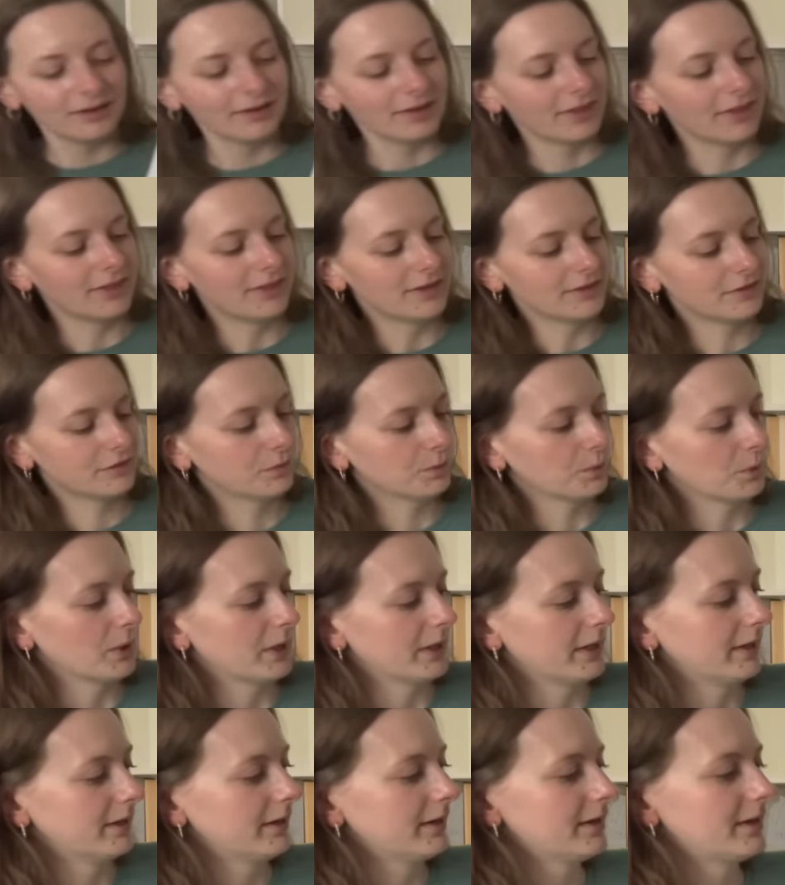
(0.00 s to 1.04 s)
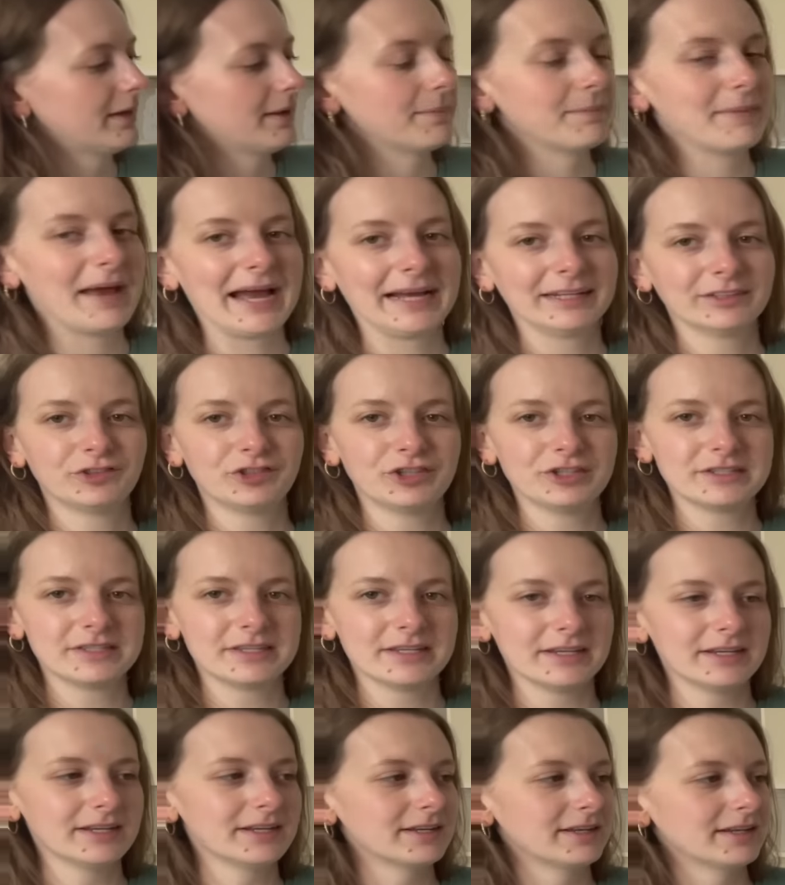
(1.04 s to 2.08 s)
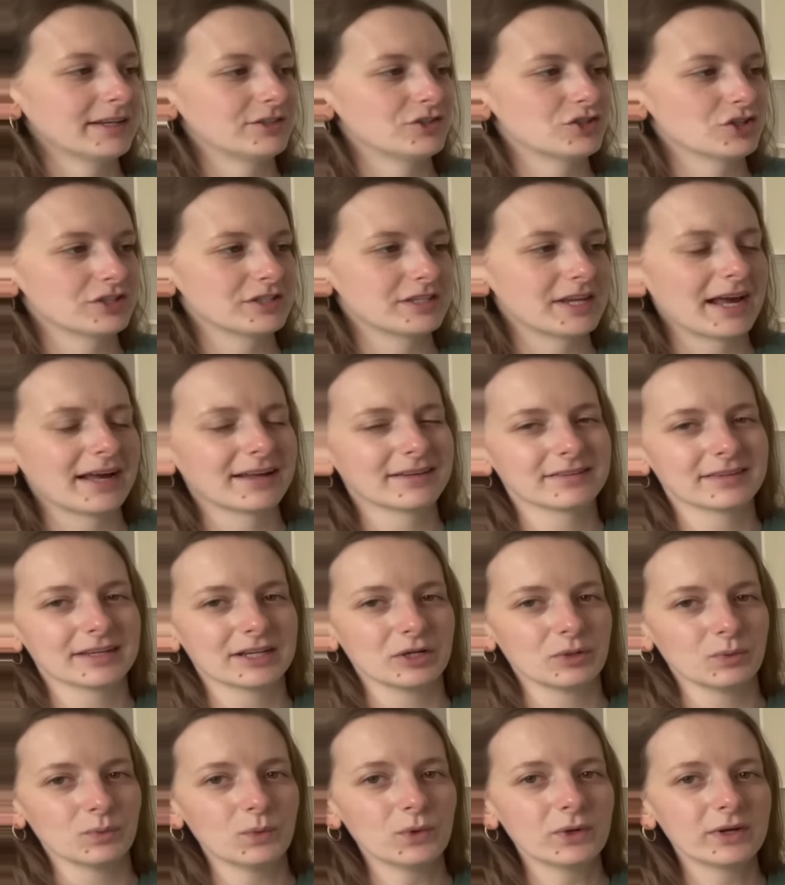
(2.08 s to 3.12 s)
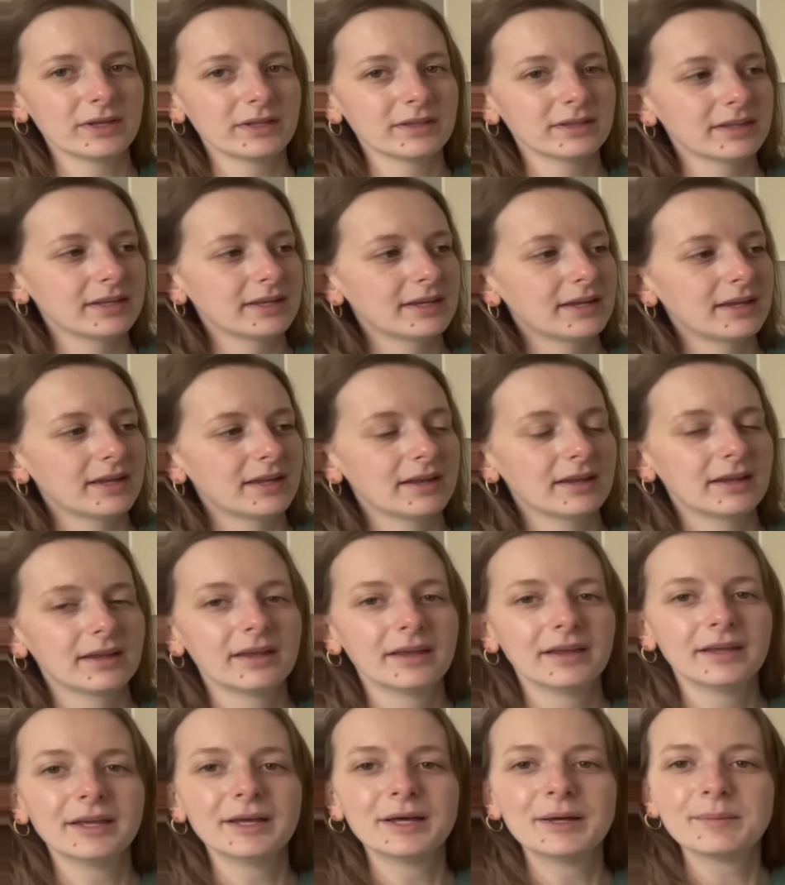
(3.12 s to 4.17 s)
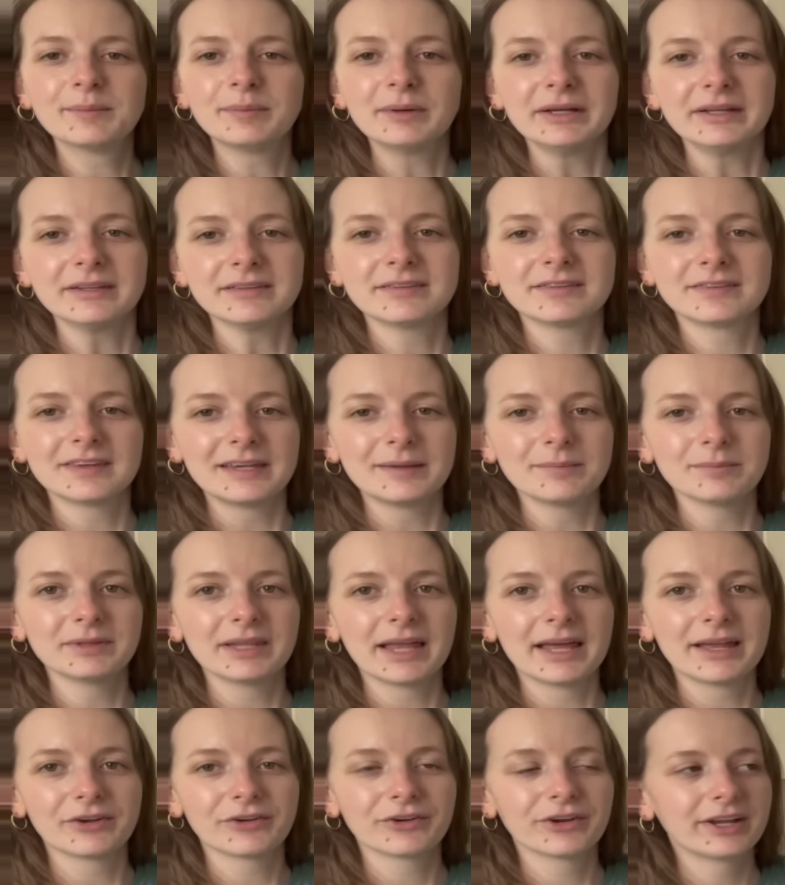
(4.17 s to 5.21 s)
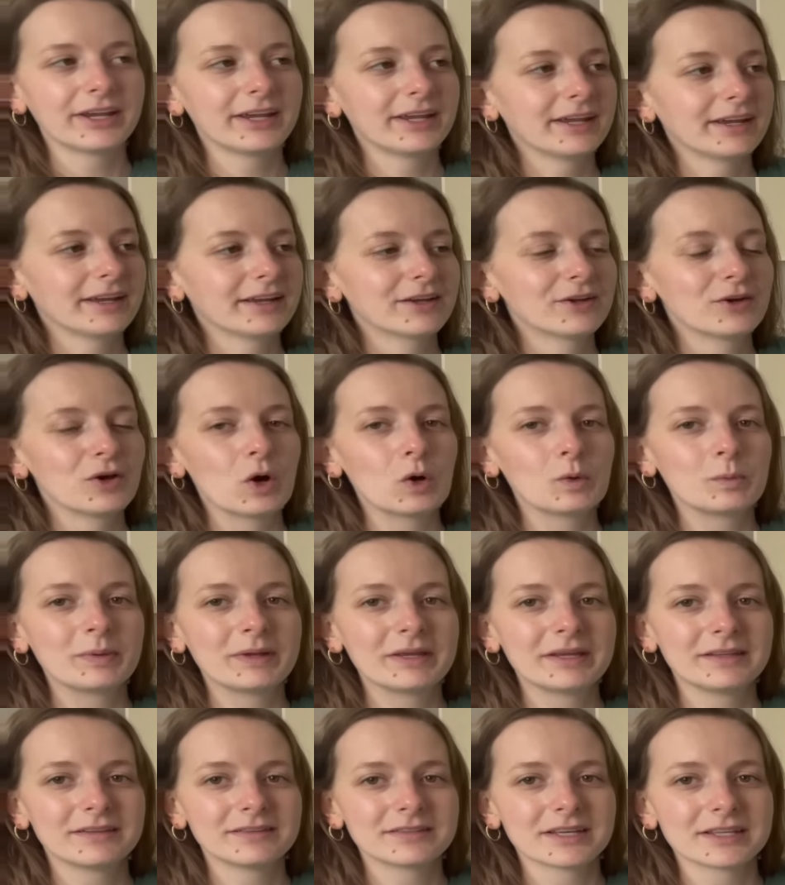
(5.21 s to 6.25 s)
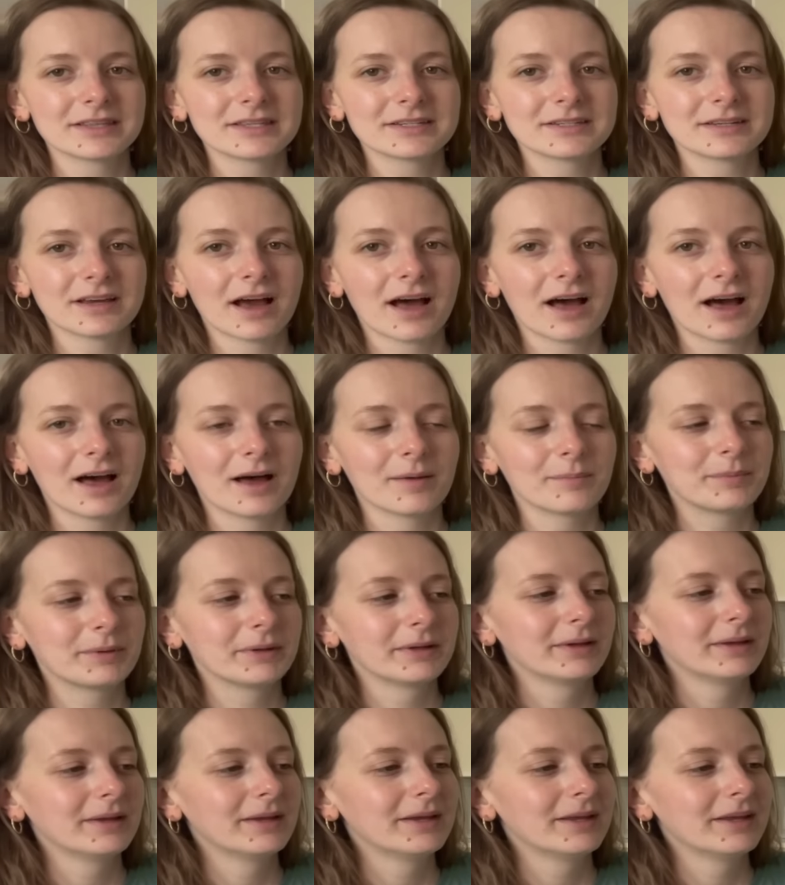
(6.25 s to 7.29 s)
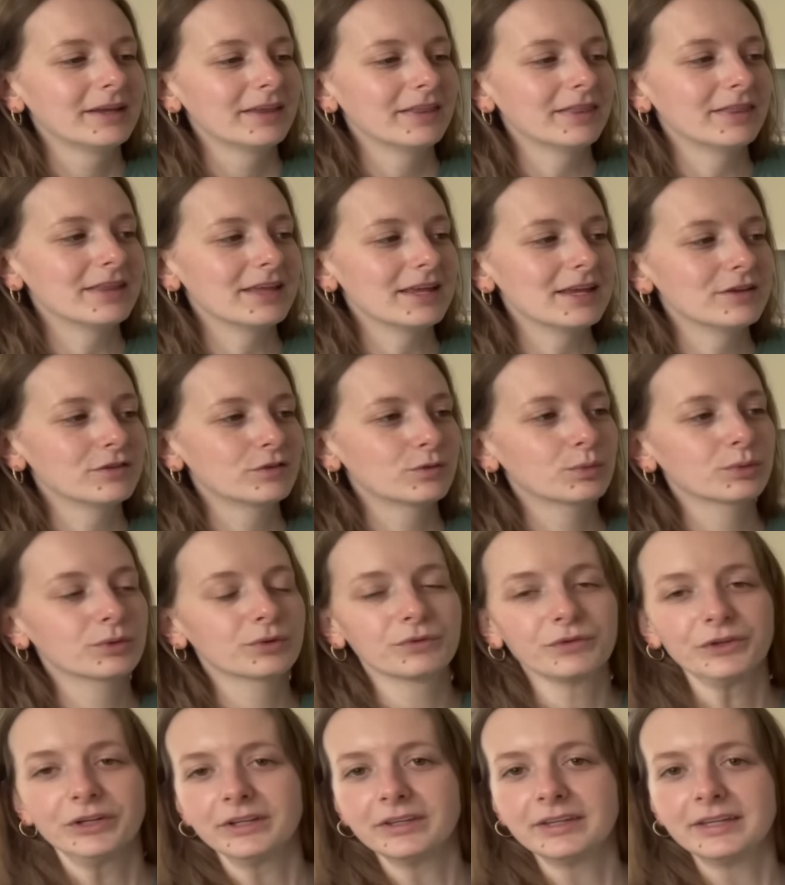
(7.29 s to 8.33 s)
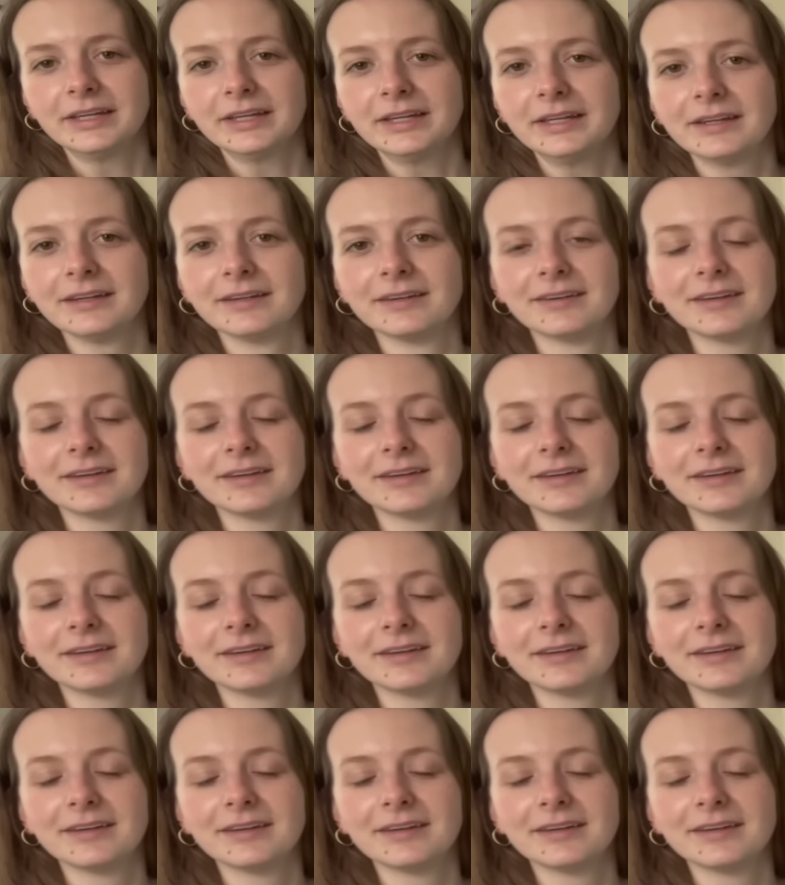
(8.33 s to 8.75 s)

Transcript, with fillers: this one matches it. It just has like a wooden lid, but same lettering, opens at the top. These were really